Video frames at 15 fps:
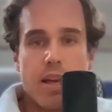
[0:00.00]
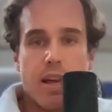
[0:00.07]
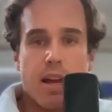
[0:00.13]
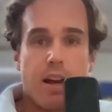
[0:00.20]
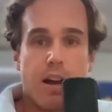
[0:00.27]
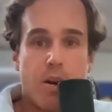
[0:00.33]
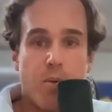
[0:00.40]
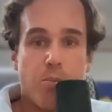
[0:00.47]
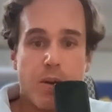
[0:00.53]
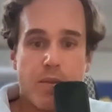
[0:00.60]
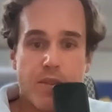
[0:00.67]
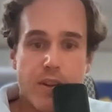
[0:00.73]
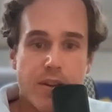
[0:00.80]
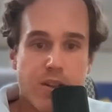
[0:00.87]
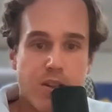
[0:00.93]
Uh,
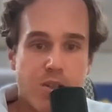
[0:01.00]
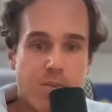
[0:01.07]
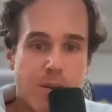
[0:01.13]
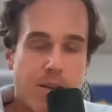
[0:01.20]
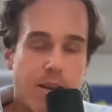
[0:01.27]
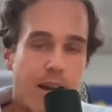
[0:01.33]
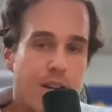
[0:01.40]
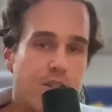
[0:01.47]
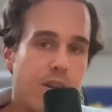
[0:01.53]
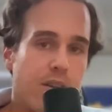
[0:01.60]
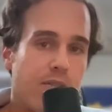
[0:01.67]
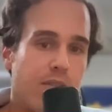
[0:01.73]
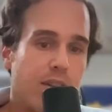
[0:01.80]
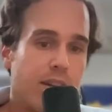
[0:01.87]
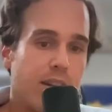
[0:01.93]
Rivian as well, actually,
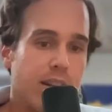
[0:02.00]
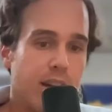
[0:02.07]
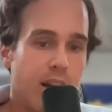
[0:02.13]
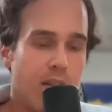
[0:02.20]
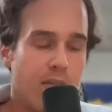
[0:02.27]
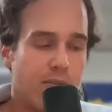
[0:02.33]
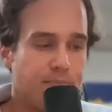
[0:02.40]
funnily enough.